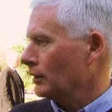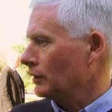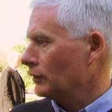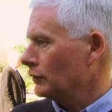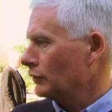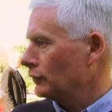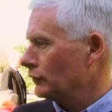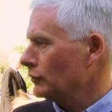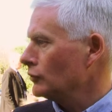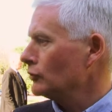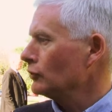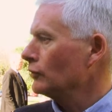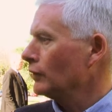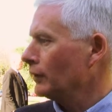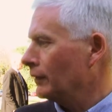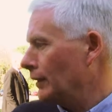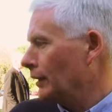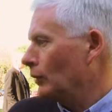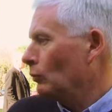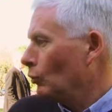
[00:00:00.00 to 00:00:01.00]
decision
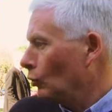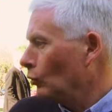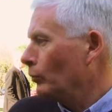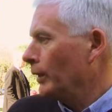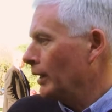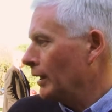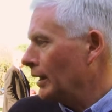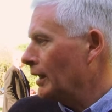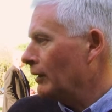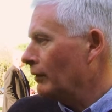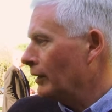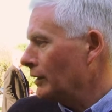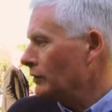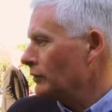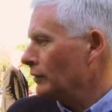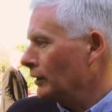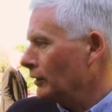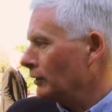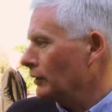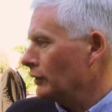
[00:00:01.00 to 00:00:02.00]
that there will be an
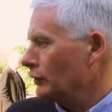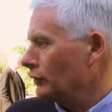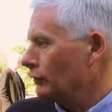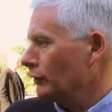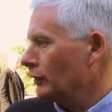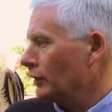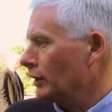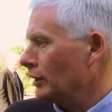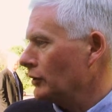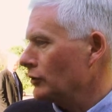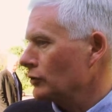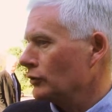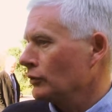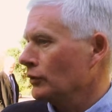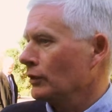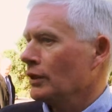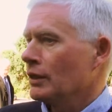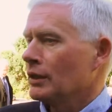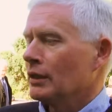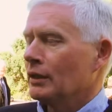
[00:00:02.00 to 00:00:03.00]
R18
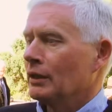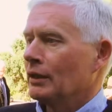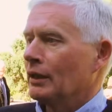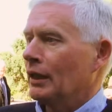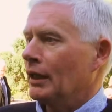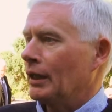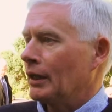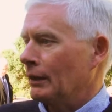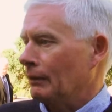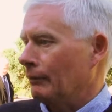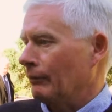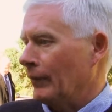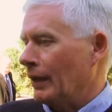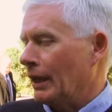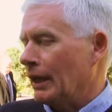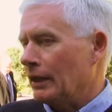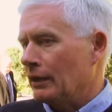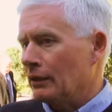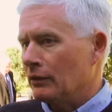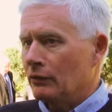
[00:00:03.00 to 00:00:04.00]
classification,
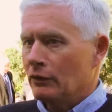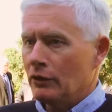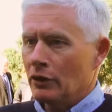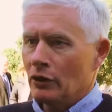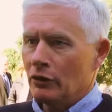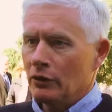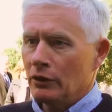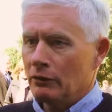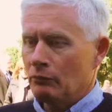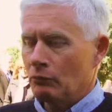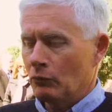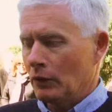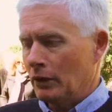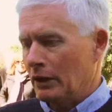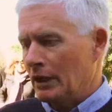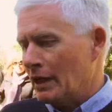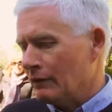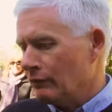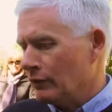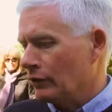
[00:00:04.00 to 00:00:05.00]
and the only
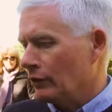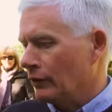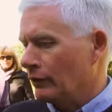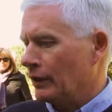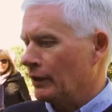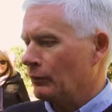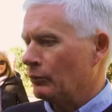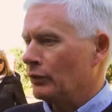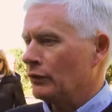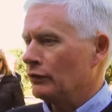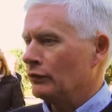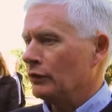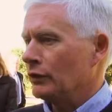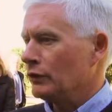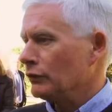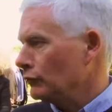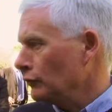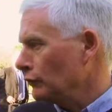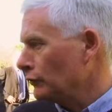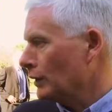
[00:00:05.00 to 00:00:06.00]
caveat on that presently
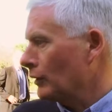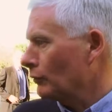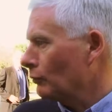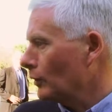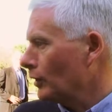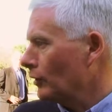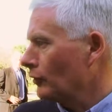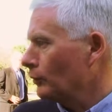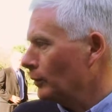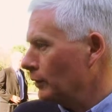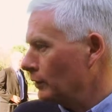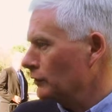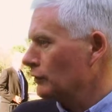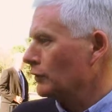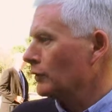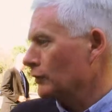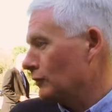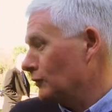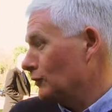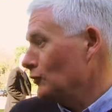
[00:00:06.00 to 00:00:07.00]
is New South Wales, because
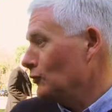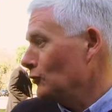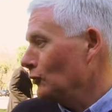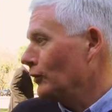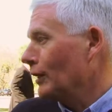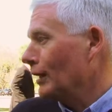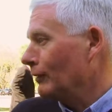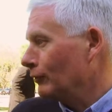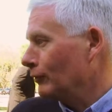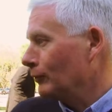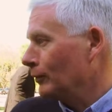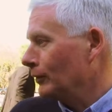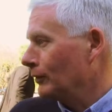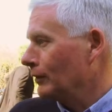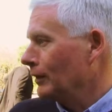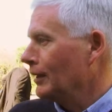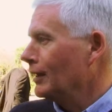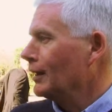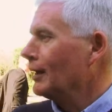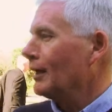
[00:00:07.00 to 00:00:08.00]
it's a new government,
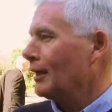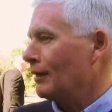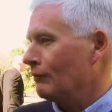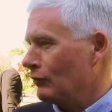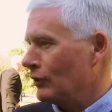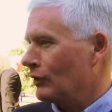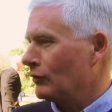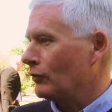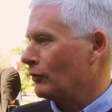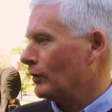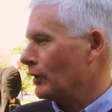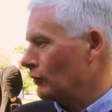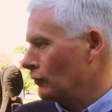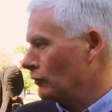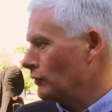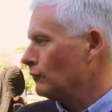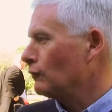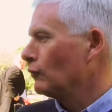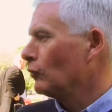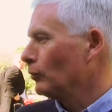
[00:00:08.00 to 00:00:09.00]
have yet to
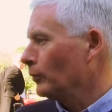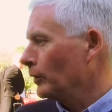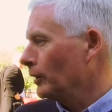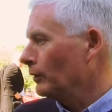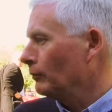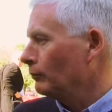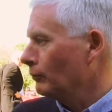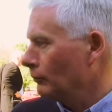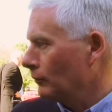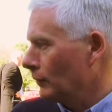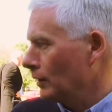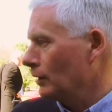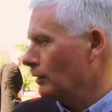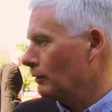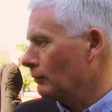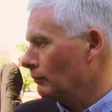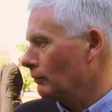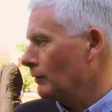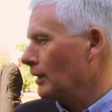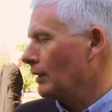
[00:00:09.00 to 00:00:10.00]
actually formally
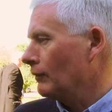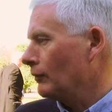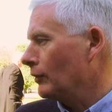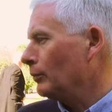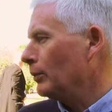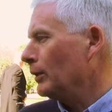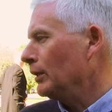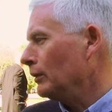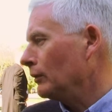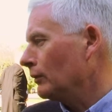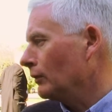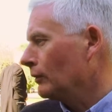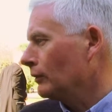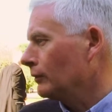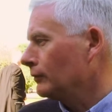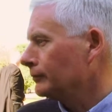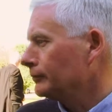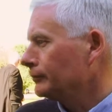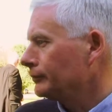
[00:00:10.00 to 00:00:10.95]
have an opinion on it.